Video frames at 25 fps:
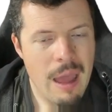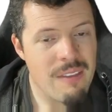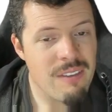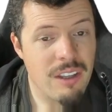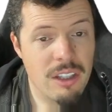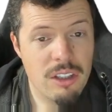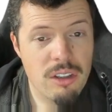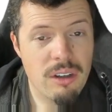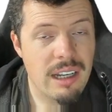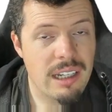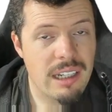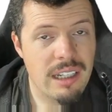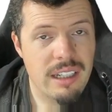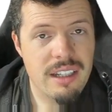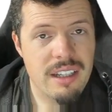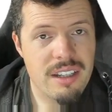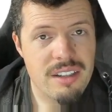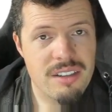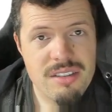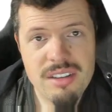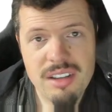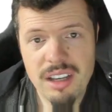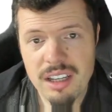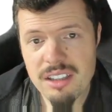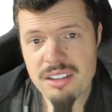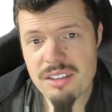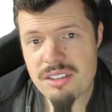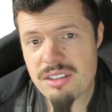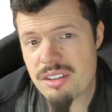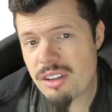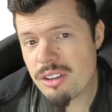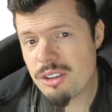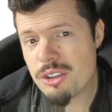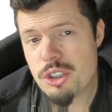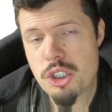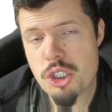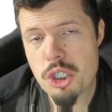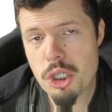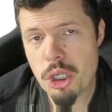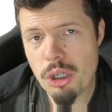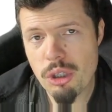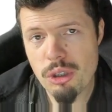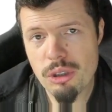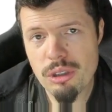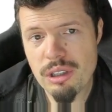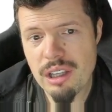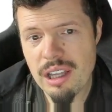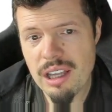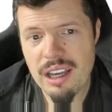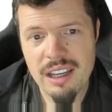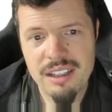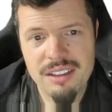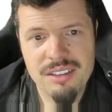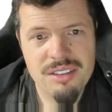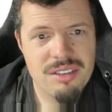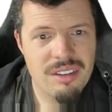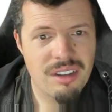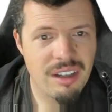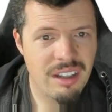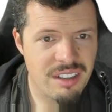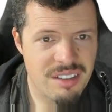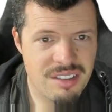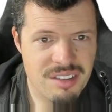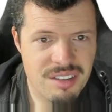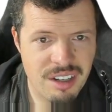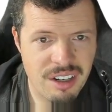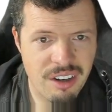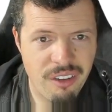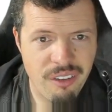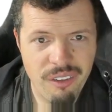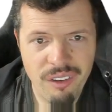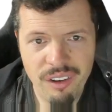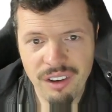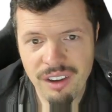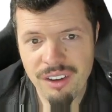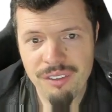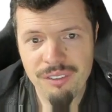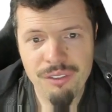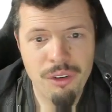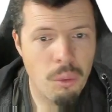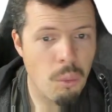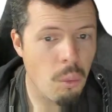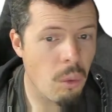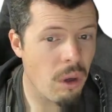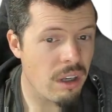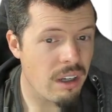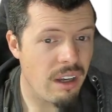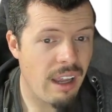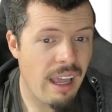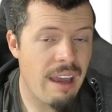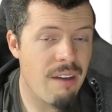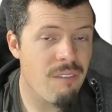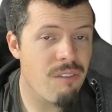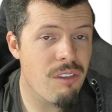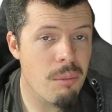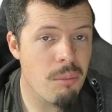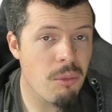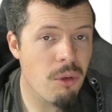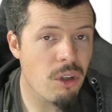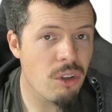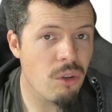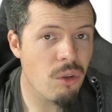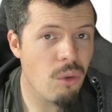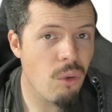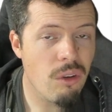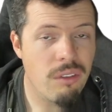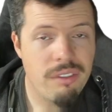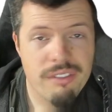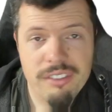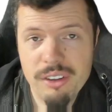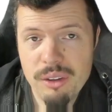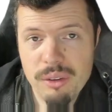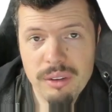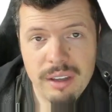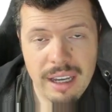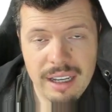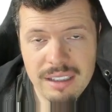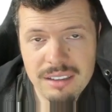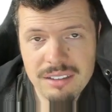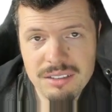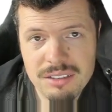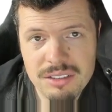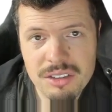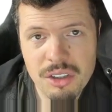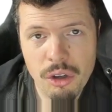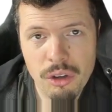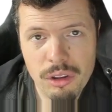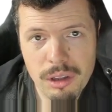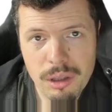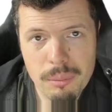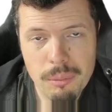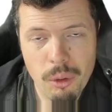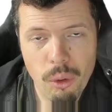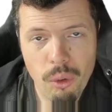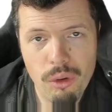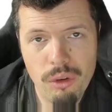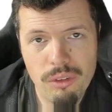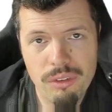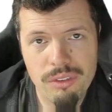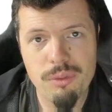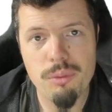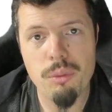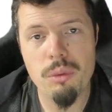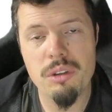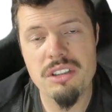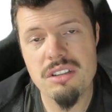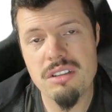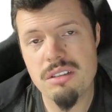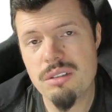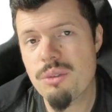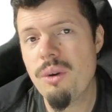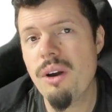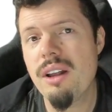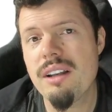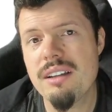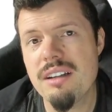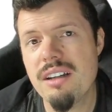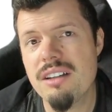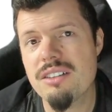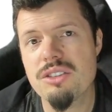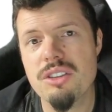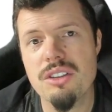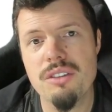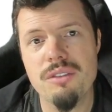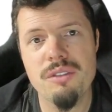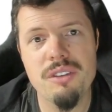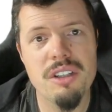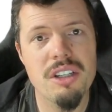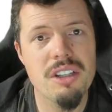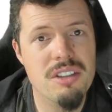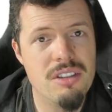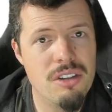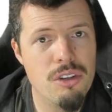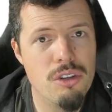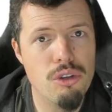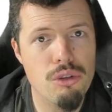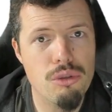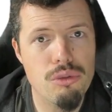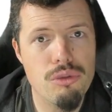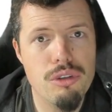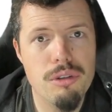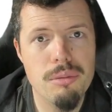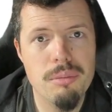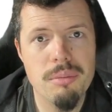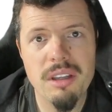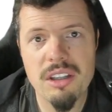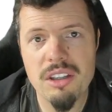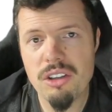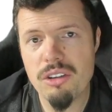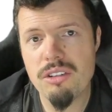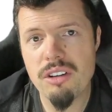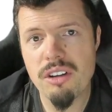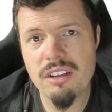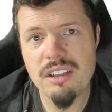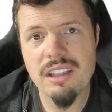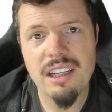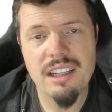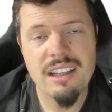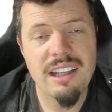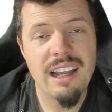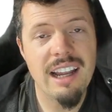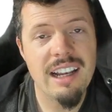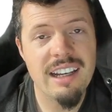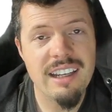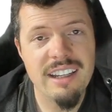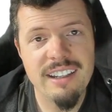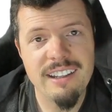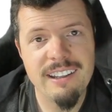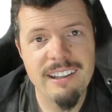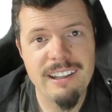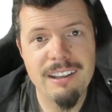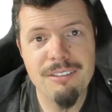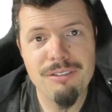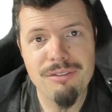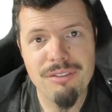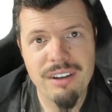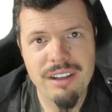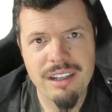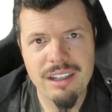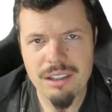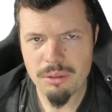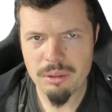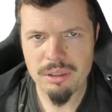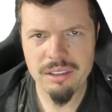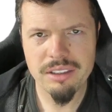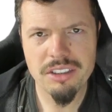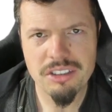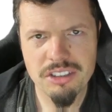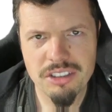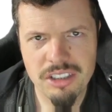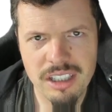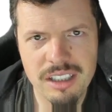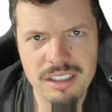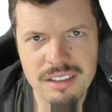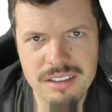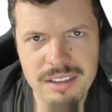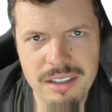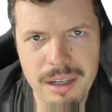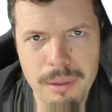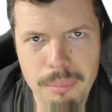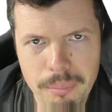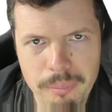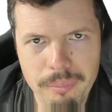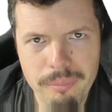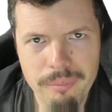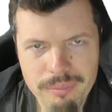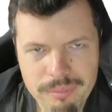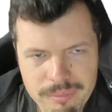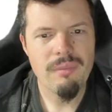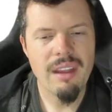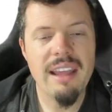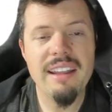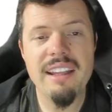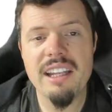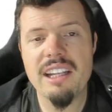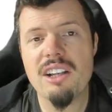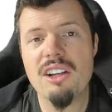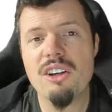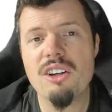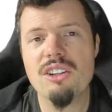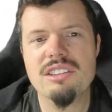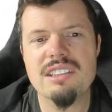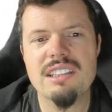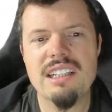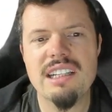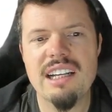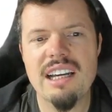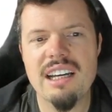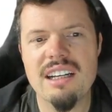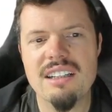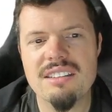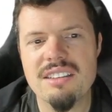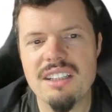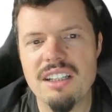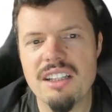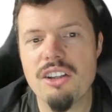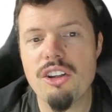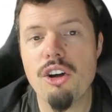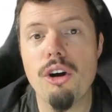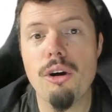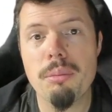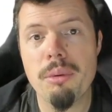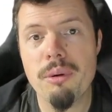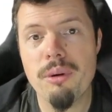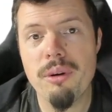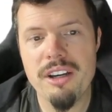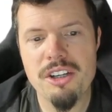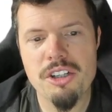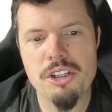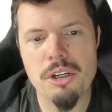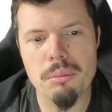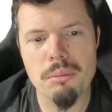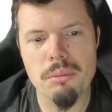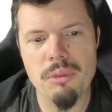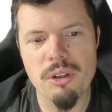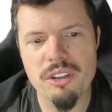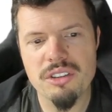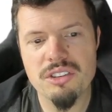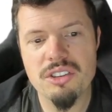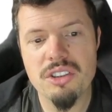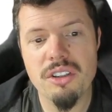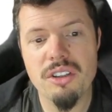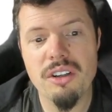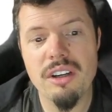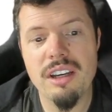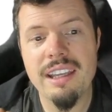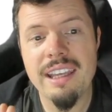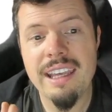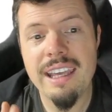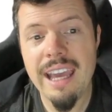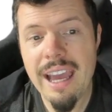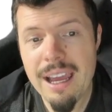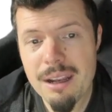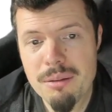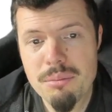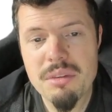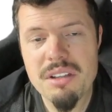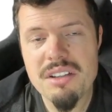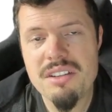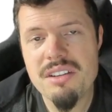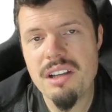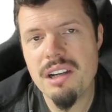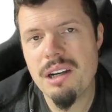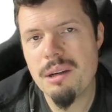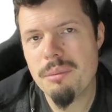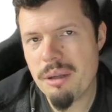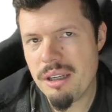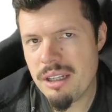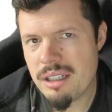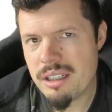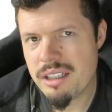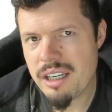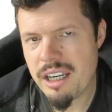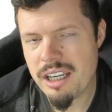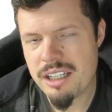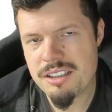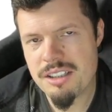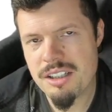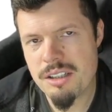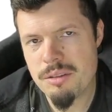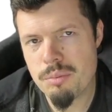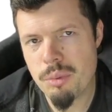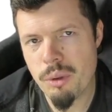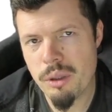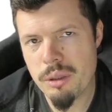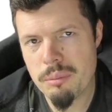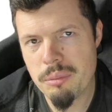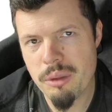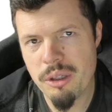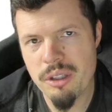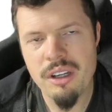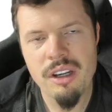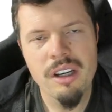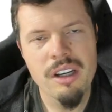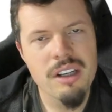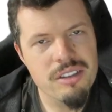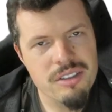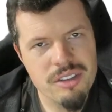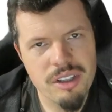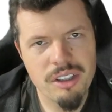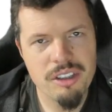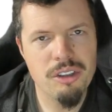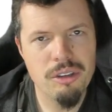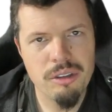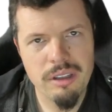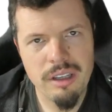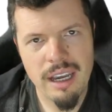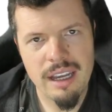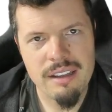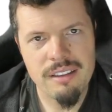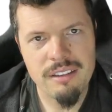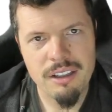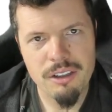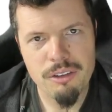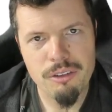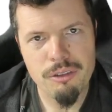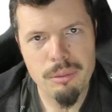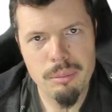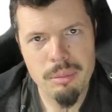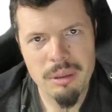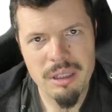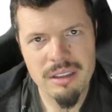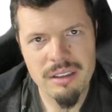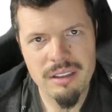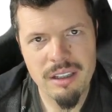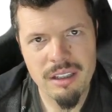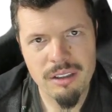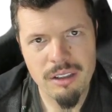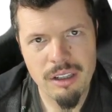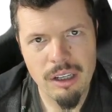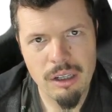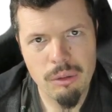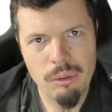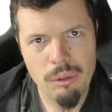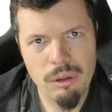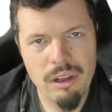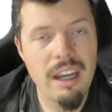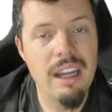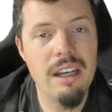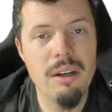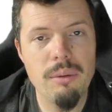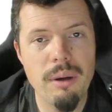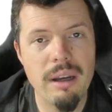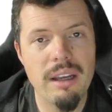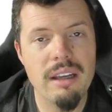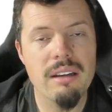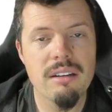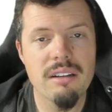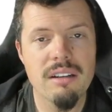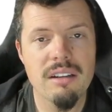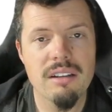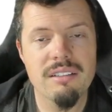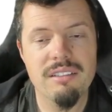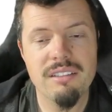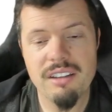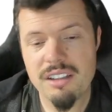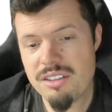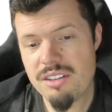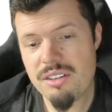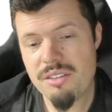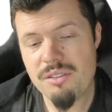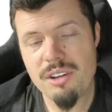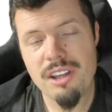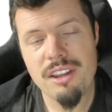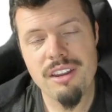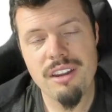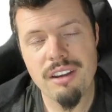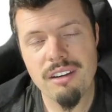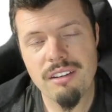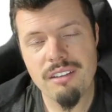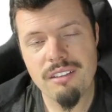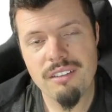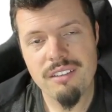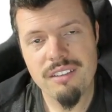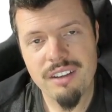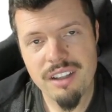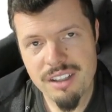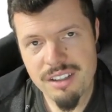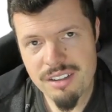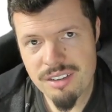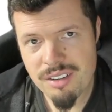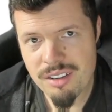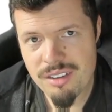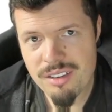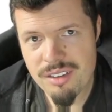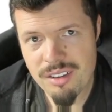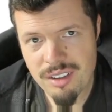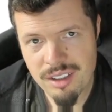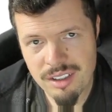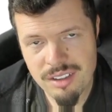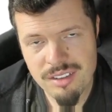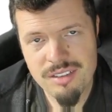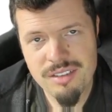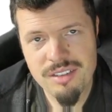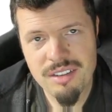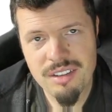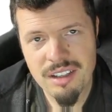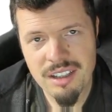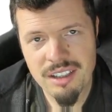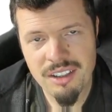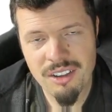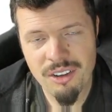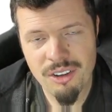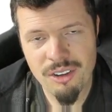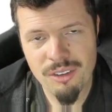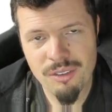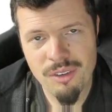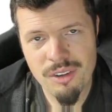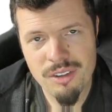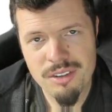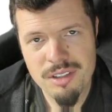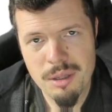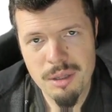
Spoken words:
And then your LED status control lights, etc. If you want to have them on or off, you can turn them off, which is quite nice. So if it is in your room, then you don't get LED flicker while you're trying to sleep. And then lastly, like I said, the operation mode. So it can be set up in an access point mode so that you can then repeat that network. Anyway, that is everything that sits inside of